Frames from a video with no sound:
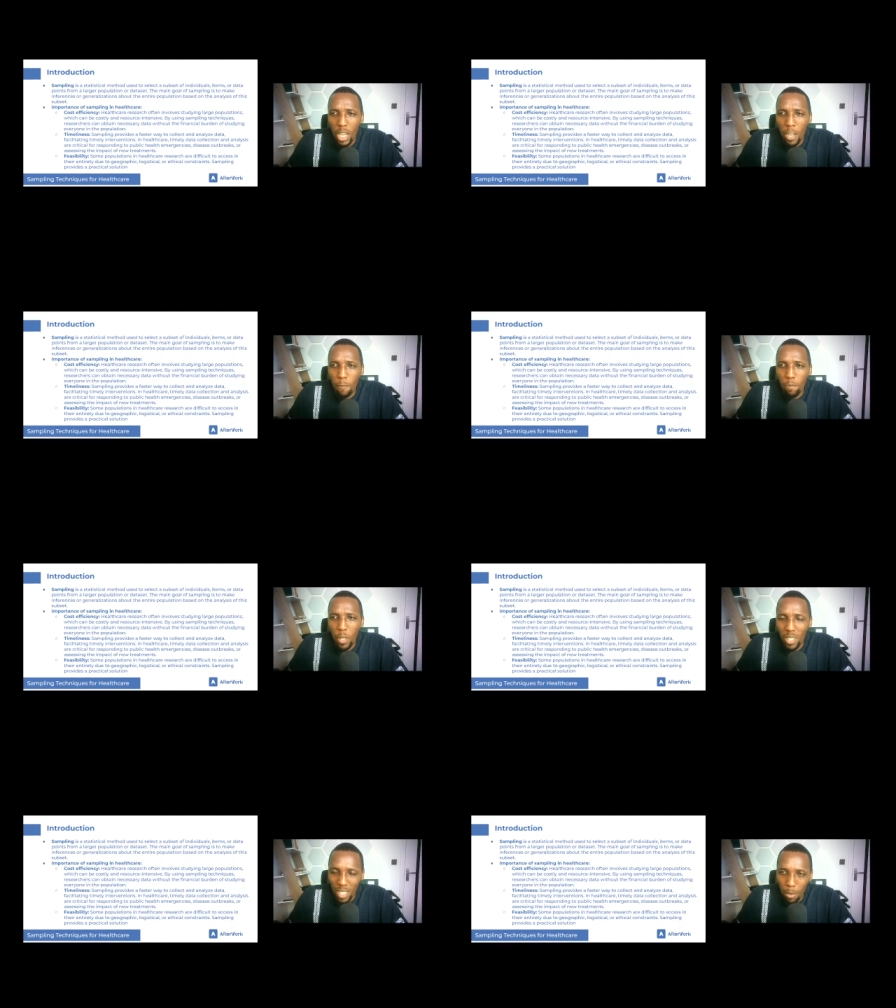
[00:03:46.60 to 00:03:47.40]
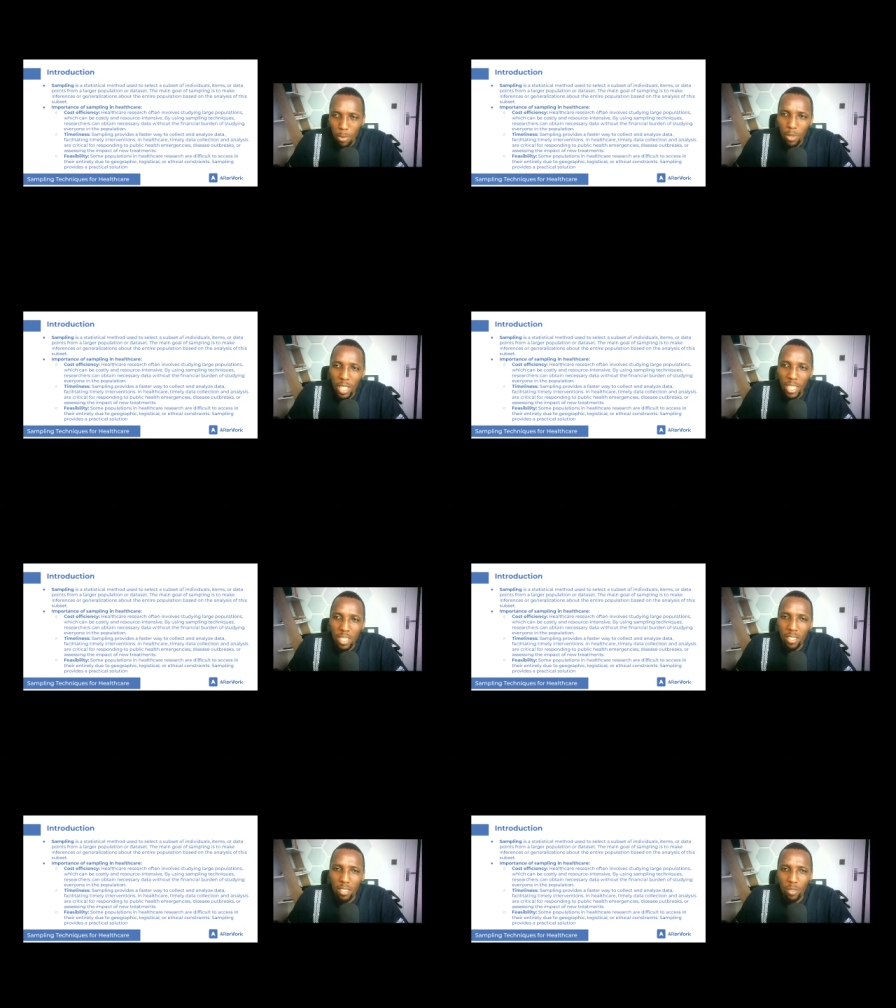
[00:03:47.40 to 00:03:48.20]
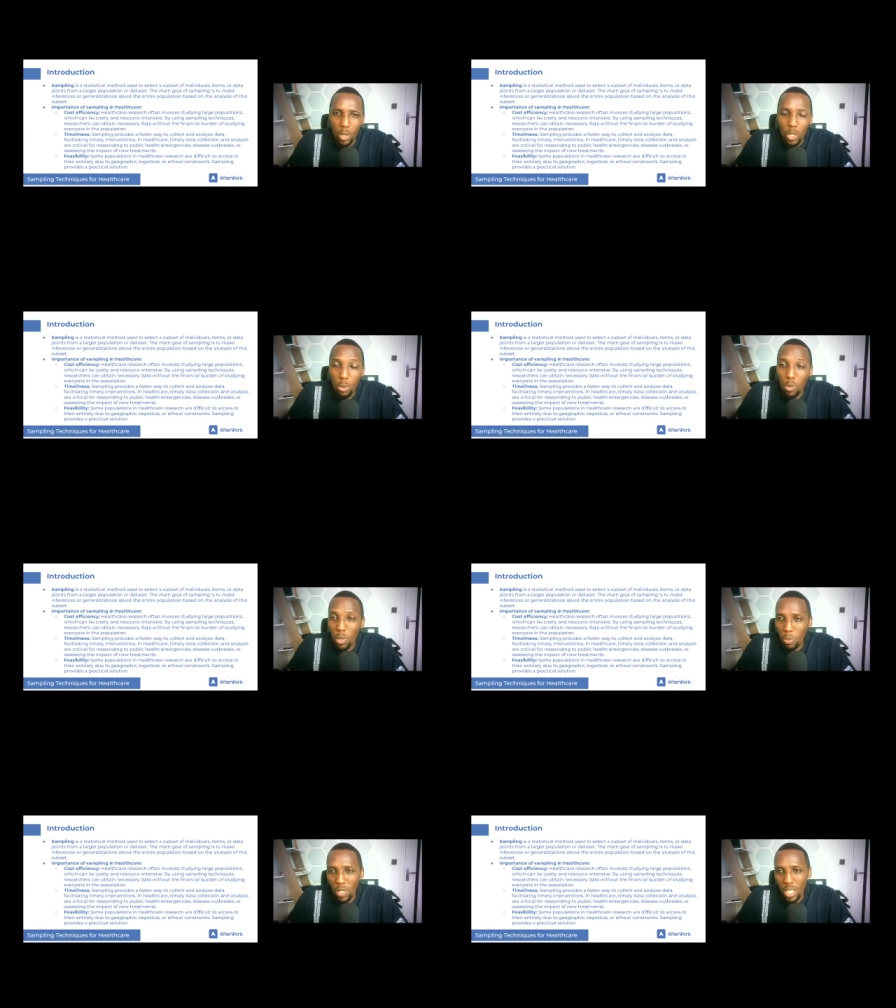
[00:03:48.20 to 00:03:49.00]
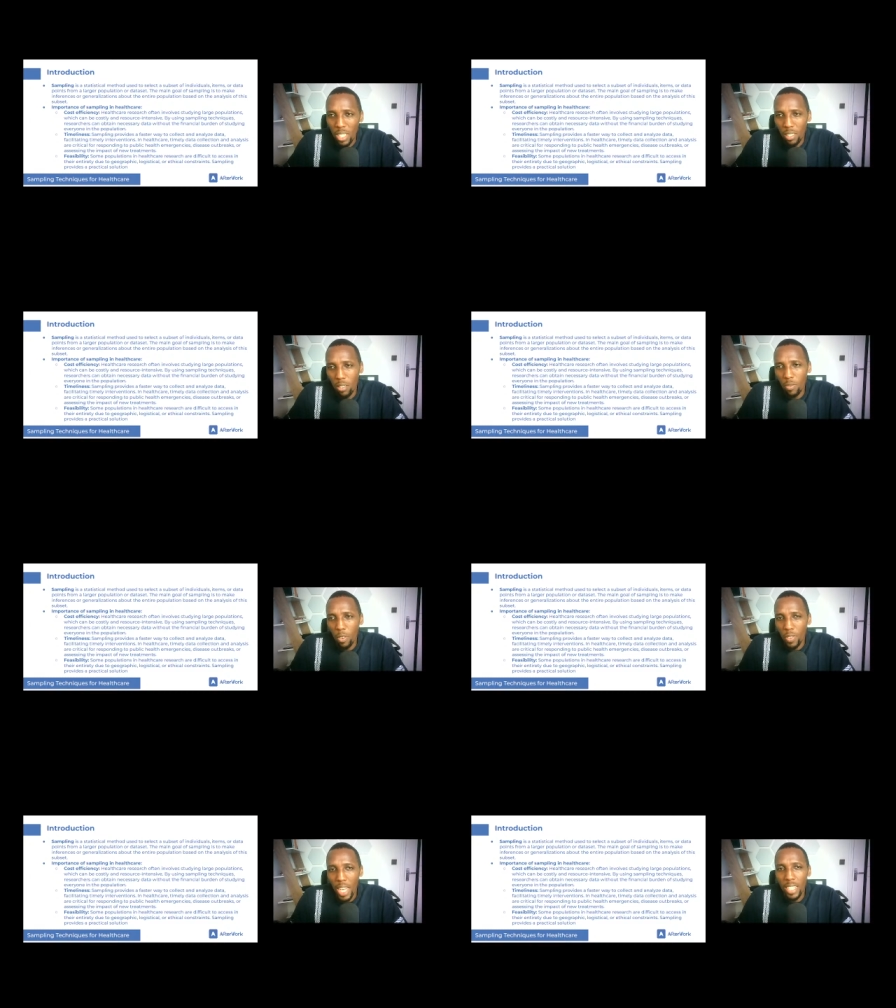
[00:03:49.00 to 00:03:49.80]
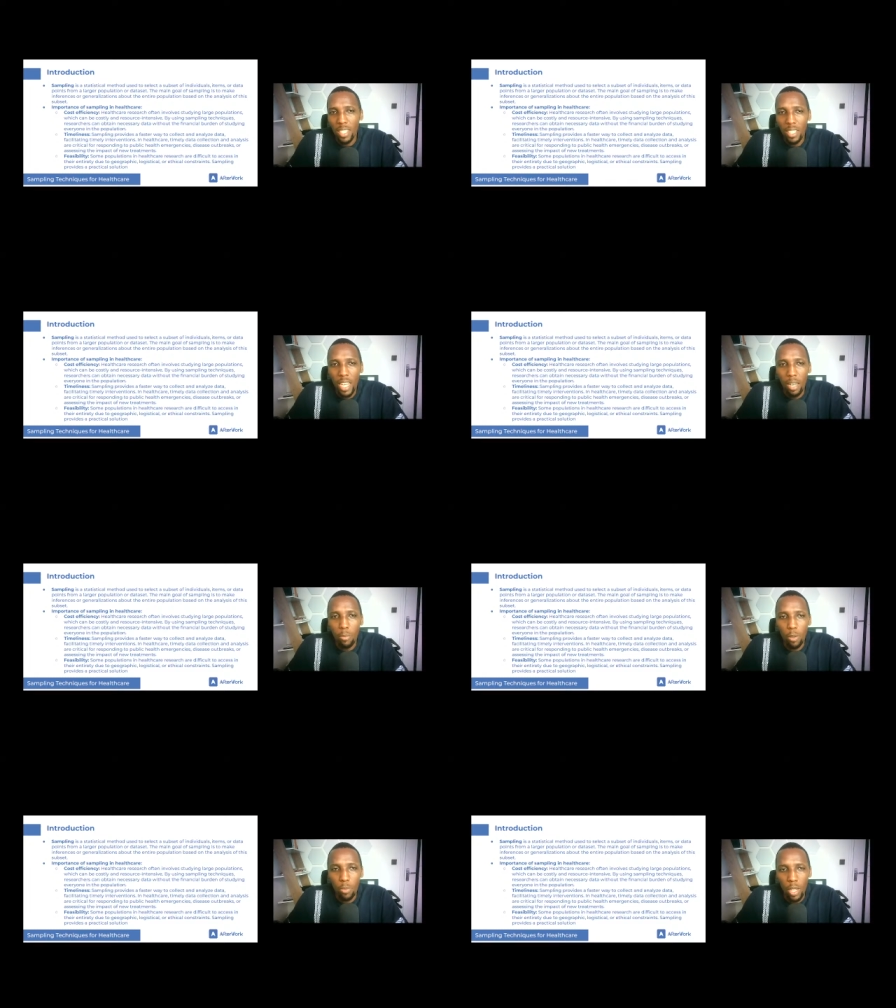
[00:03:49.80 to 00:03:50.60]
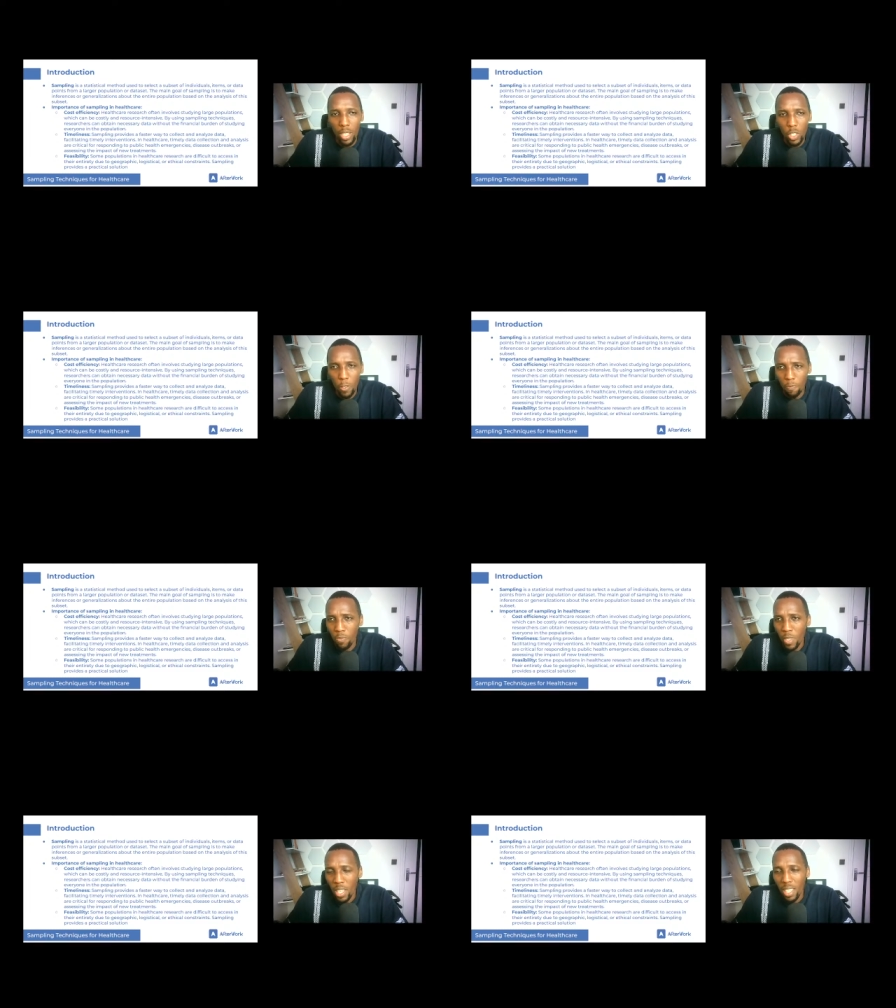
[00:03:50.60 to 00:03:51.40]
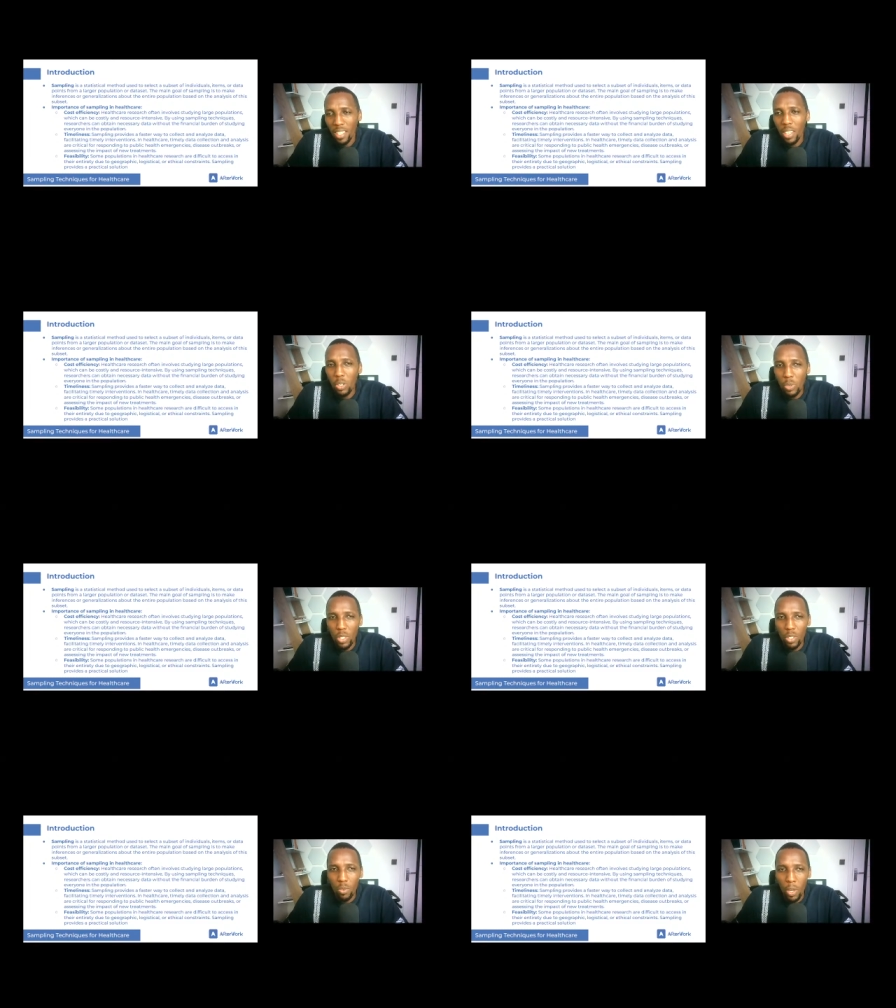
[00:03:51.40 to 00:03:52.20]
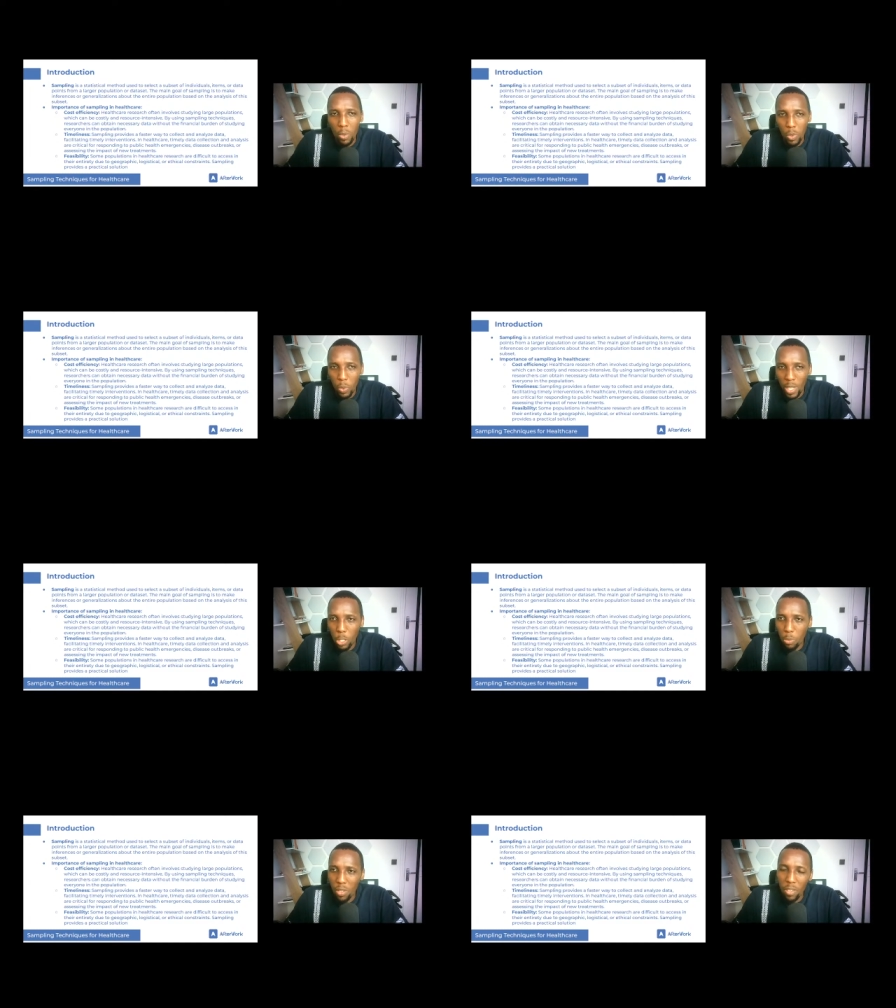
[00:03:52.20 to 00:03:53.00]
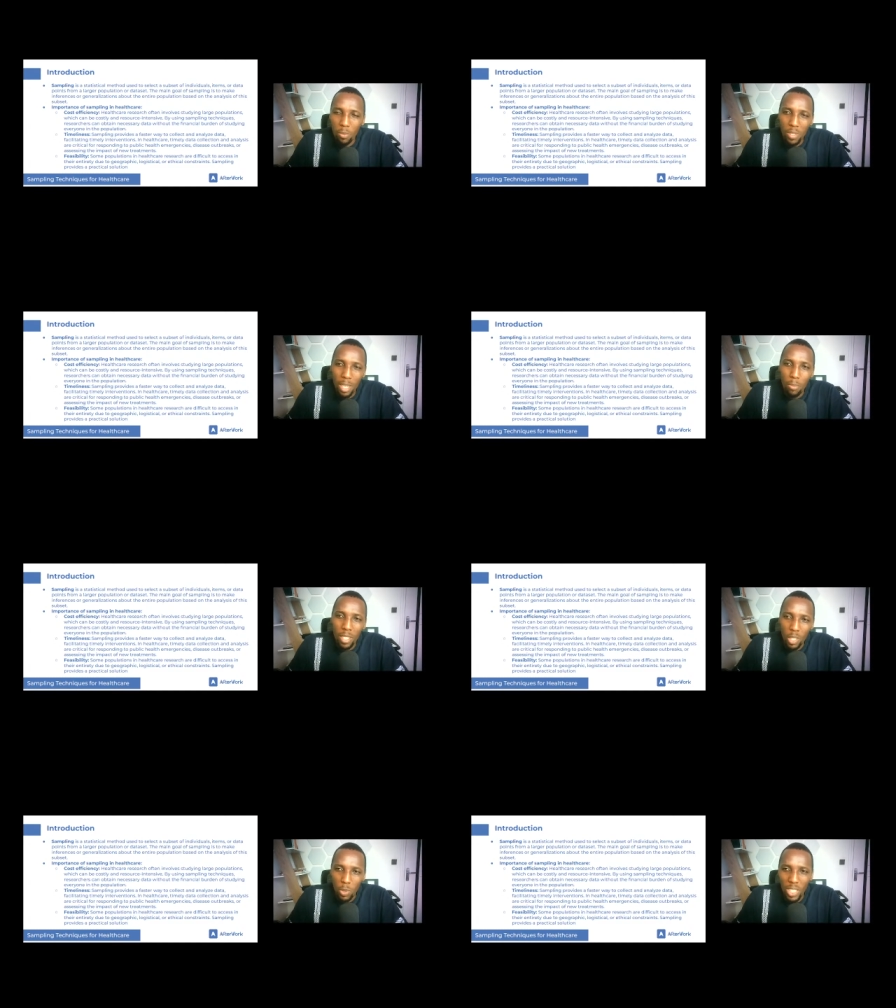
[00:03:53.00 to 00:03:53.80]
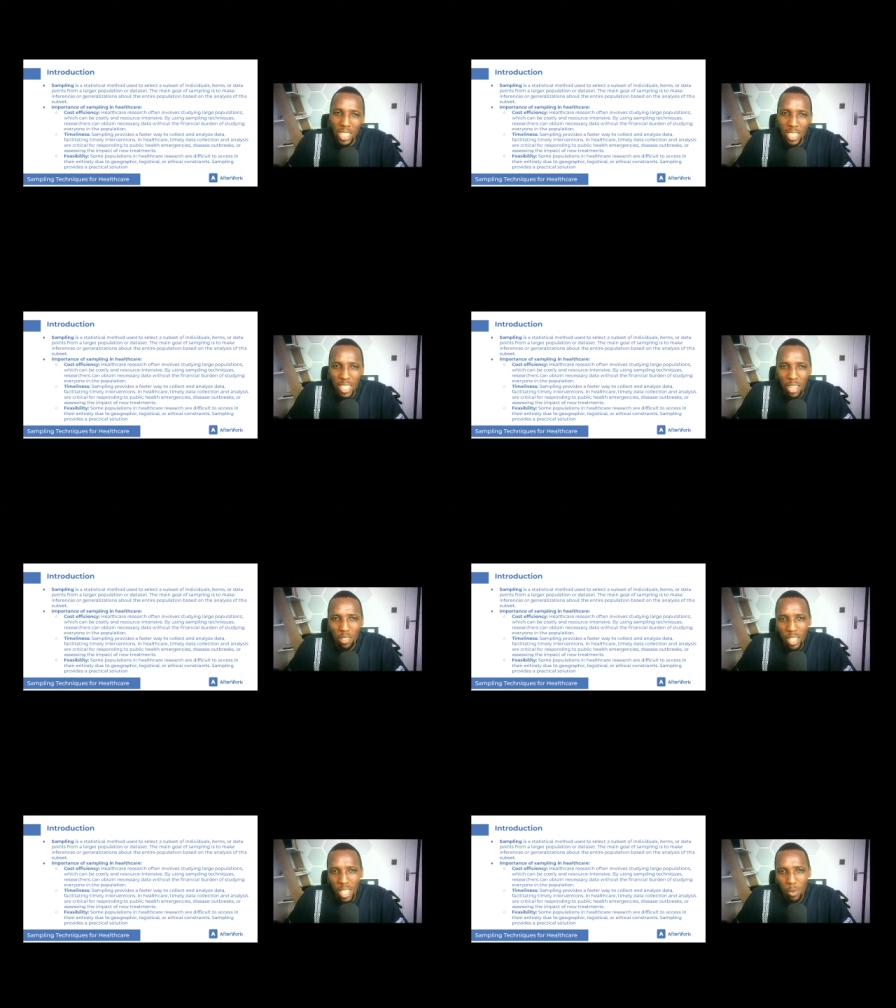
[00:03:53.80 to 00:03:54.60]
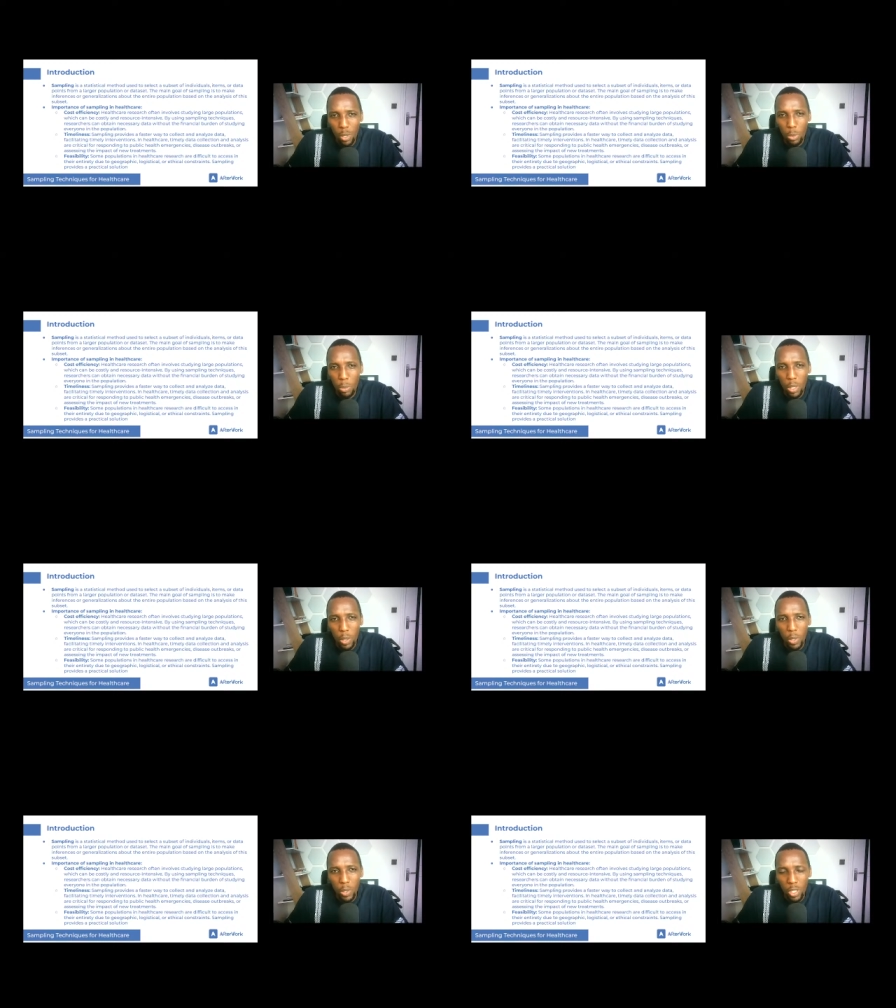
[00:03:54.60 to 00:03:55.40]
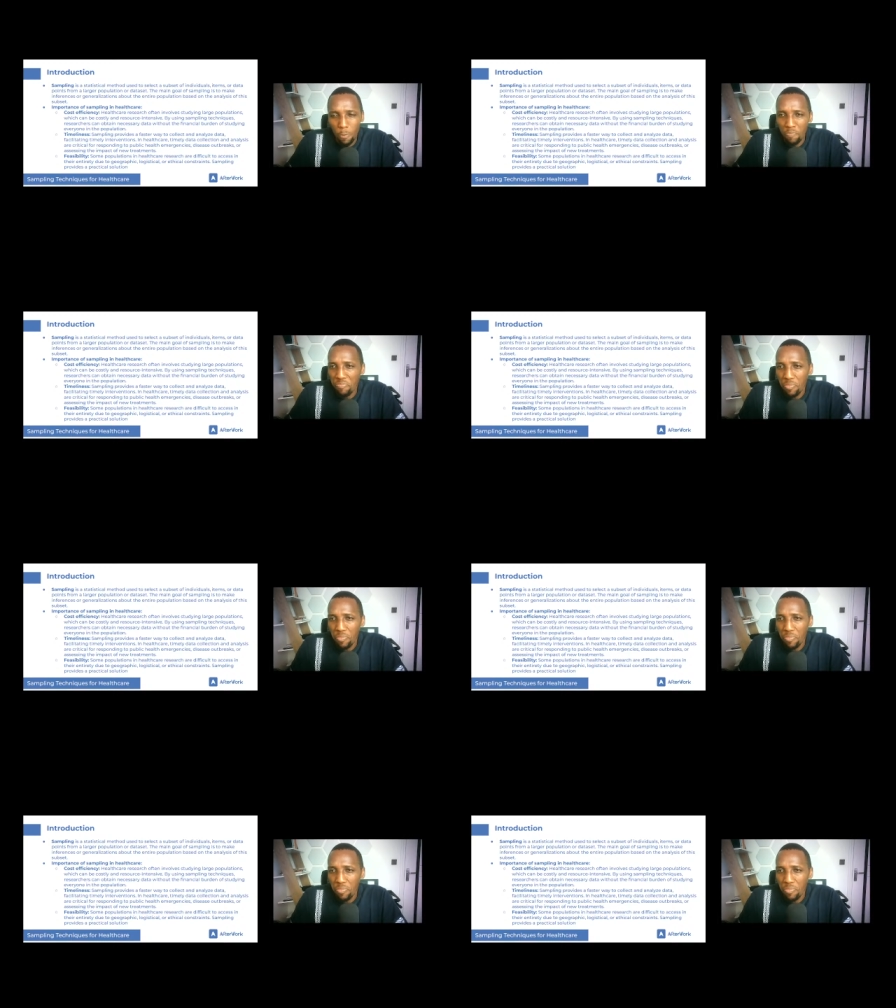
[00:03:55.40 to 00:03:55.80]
is going to be representative of that entire population. The second reason why we would want to perform sampling, especially in healthcare, would be because